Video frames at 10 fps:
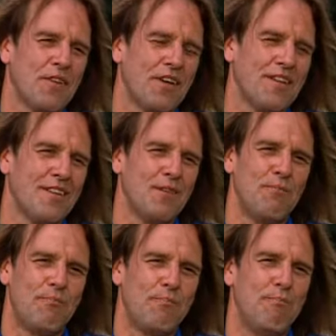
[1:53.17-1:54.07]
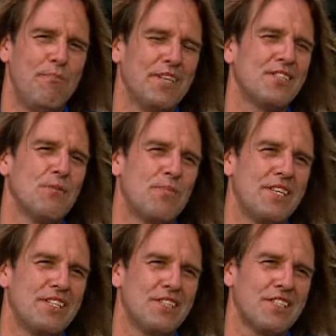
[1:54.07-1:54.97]
with all the bits and
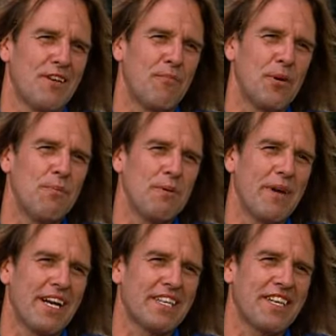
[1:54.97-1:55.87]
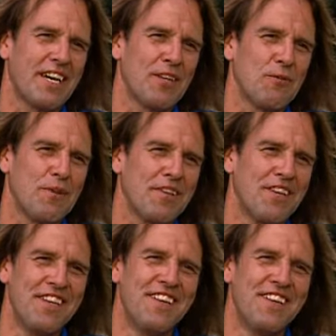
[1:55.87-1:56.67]
pieces they put me back together with.